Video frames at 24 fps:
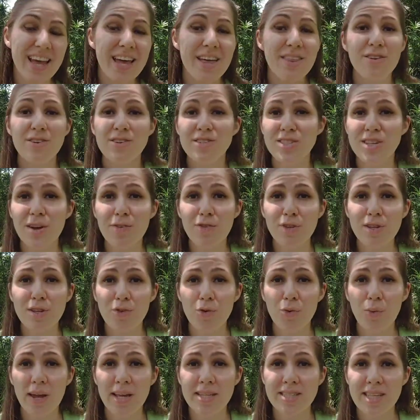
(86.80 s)
There are several
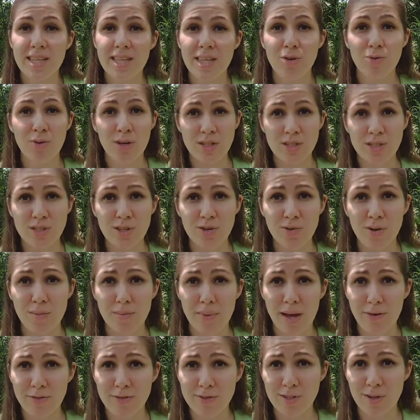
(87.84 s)
different ways that you can do a
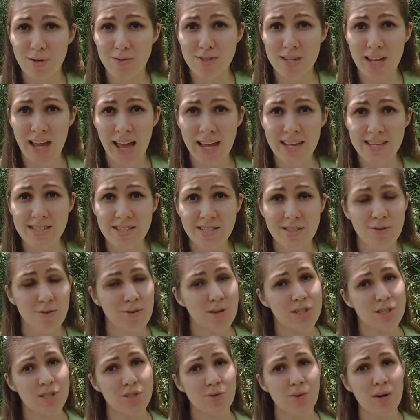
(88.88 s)
Maffetone test. You
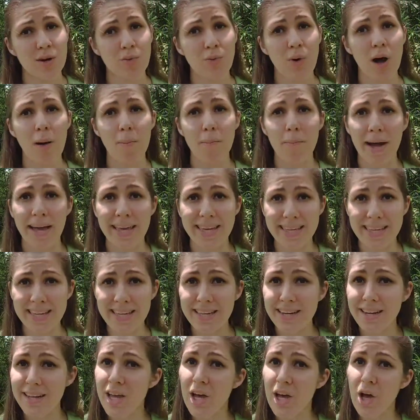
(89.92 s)
can do it while
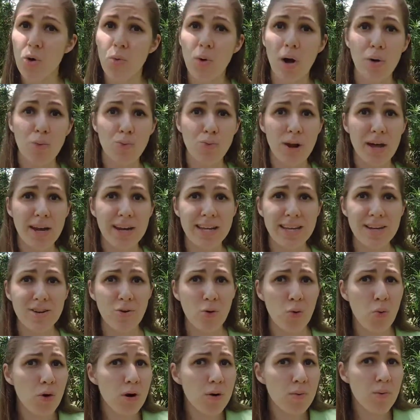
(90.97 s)
biking, while running,
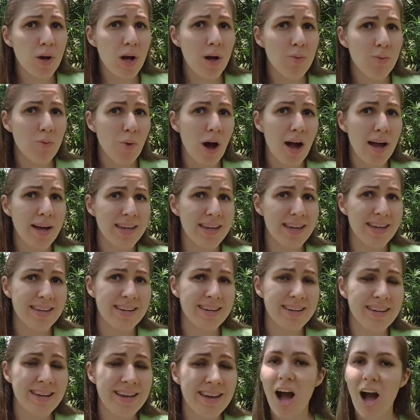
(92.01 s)
or while
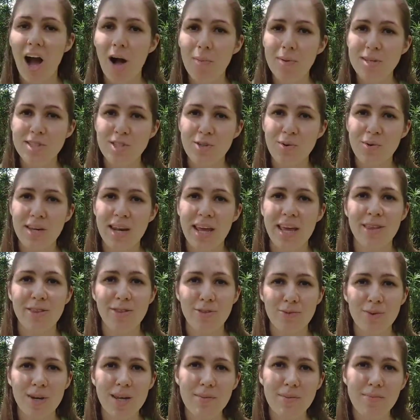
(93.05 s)
walking. I'll be doing a
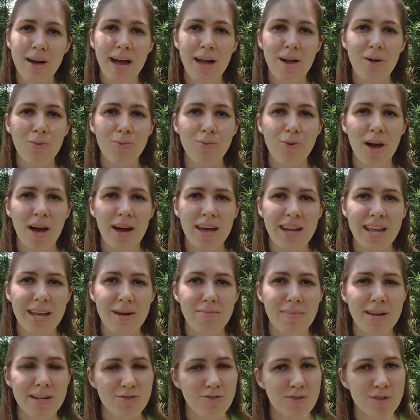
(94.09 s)
3-mile run and
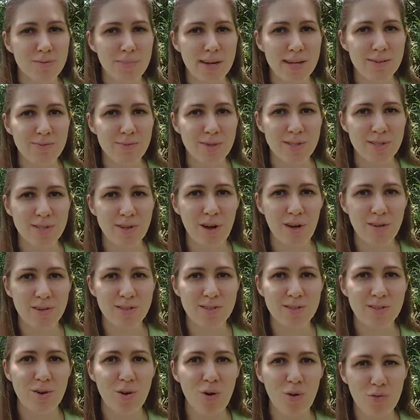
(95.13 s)
measuring my
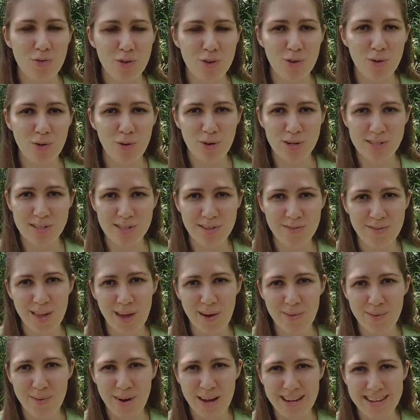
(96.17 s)
results over the course of
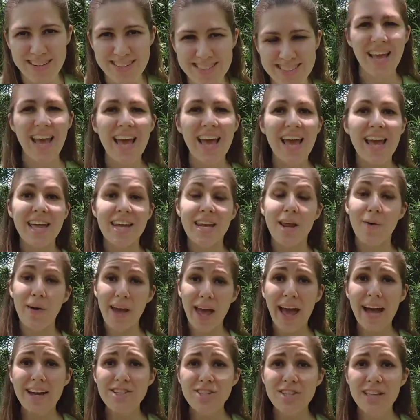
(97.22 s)
that run. Now I
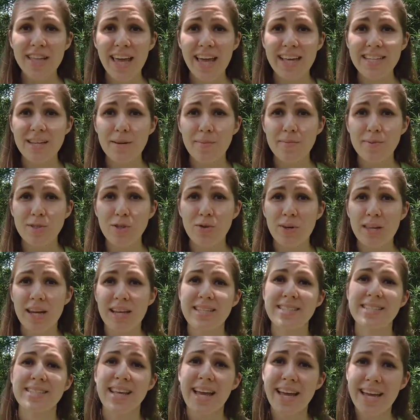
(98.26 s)
actually ended up doing a
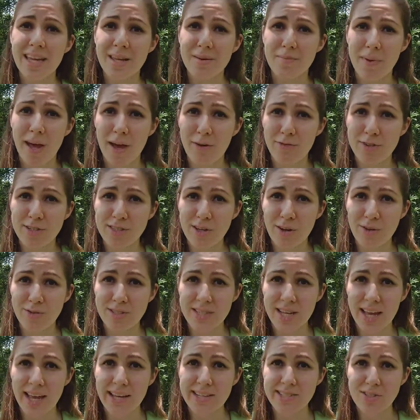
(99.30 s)
second Maffetone
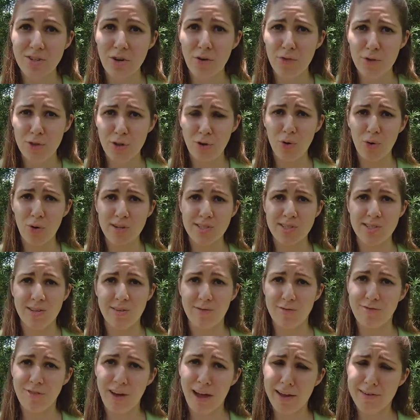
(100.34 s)
test over the course
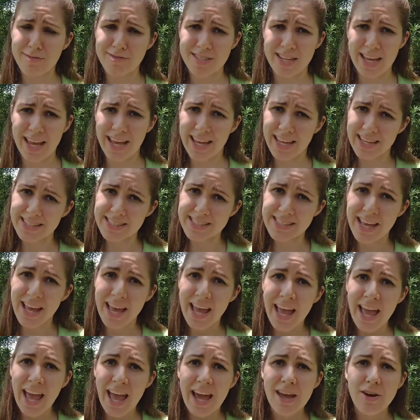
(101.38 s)
of 5 days,
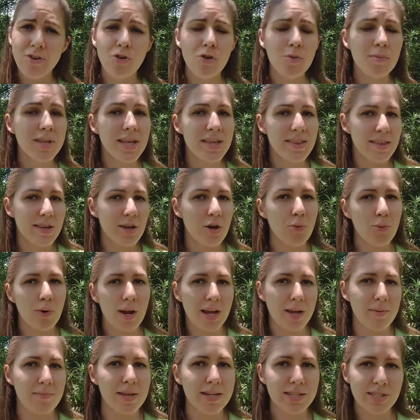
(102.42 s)
and normally they don't
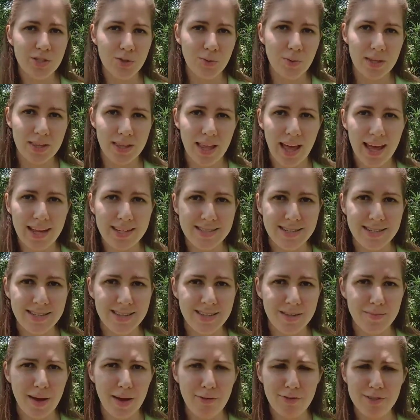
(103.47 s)
recommend doing that.
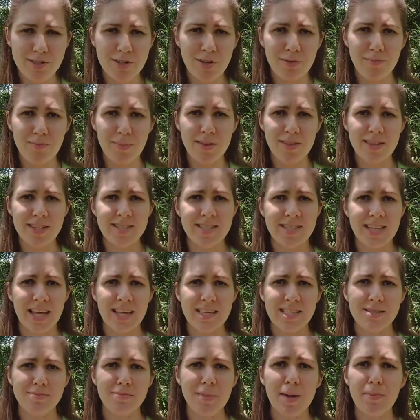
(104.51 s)
The Maffetone method
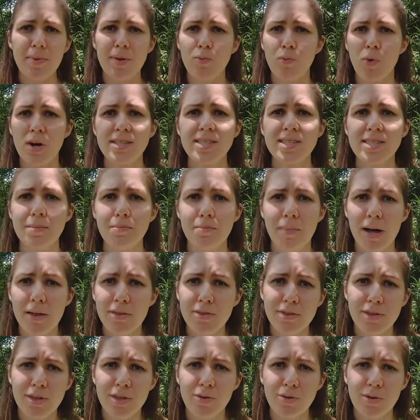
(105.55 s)
says maybe once a
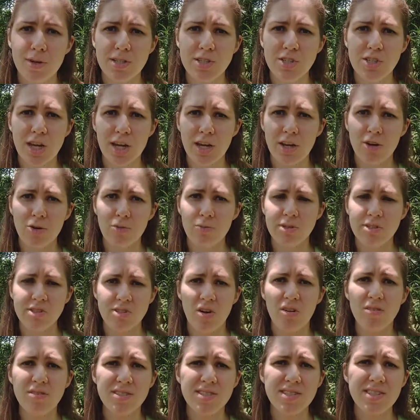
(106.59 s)
month you can check your
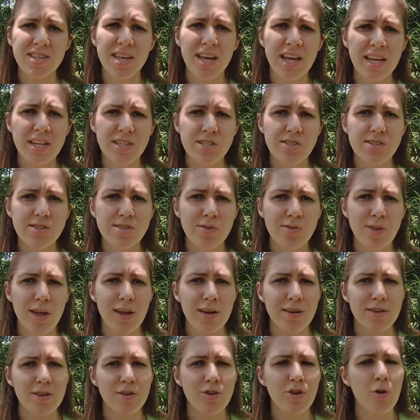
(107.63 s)
results, just so
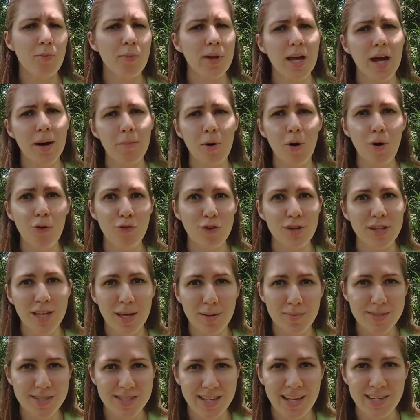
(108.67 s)
that you don't become overly
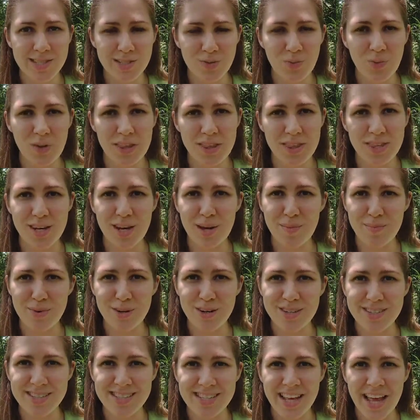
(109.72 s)
obsessed with the
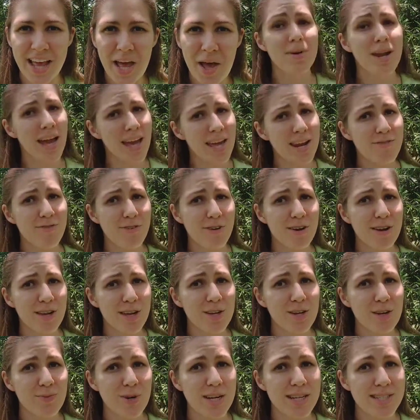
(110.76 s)
numbers. But I had a very
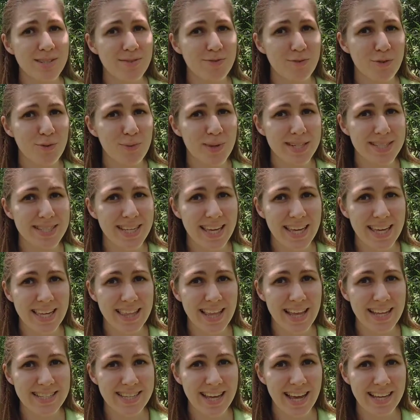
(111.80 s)
good reason for retaking
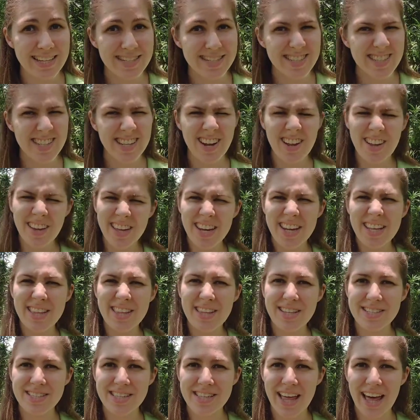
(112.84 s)
that test, and I'll get
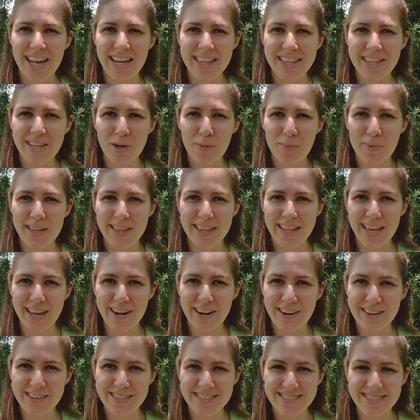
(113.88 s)
into that a little bit
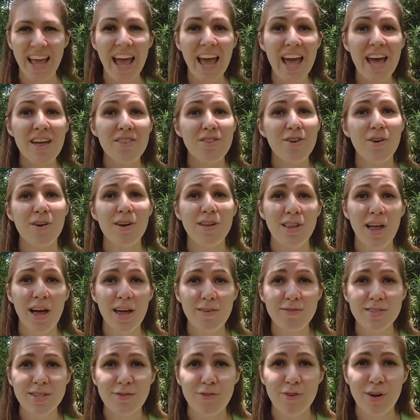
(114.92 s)
later. There are a lot
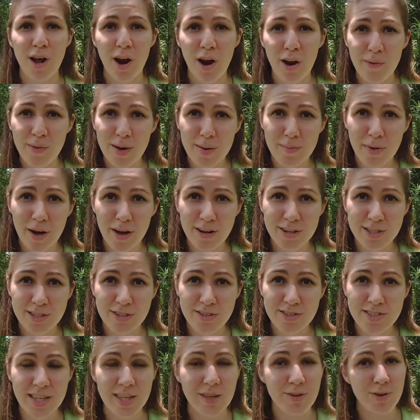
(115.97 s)
of different heart rate monitors
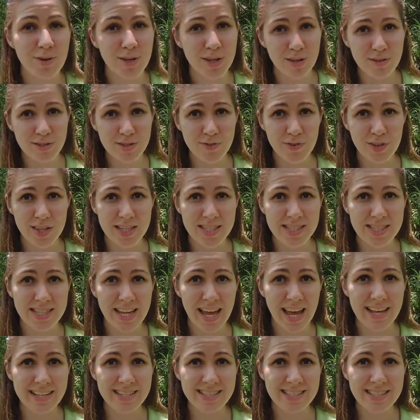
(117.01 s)
that you can use for this
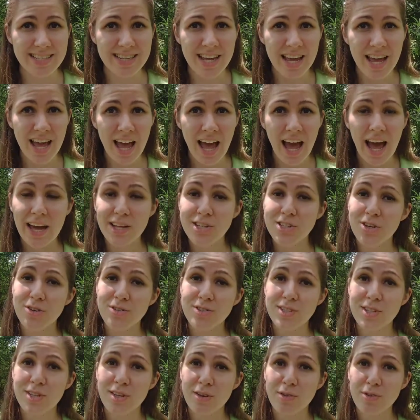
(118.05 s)
test. I
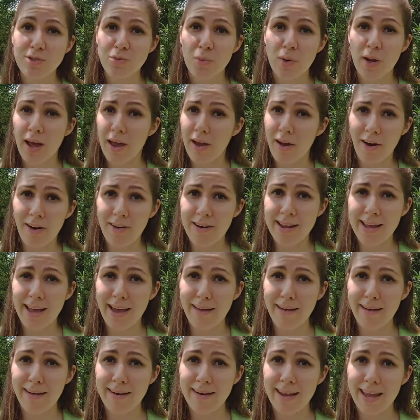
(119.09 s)
chose to use what I already
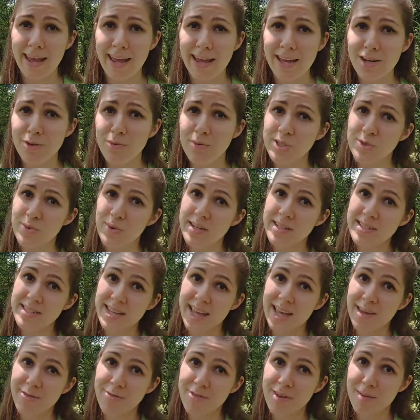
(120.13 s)
had on hand, which was
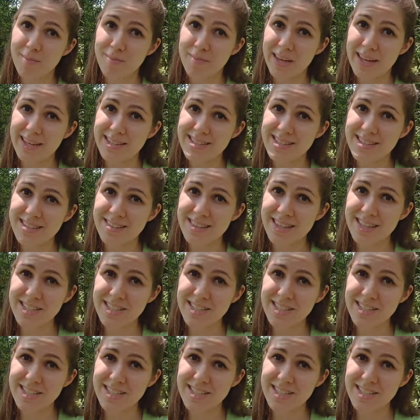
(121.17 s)
a Fitbit.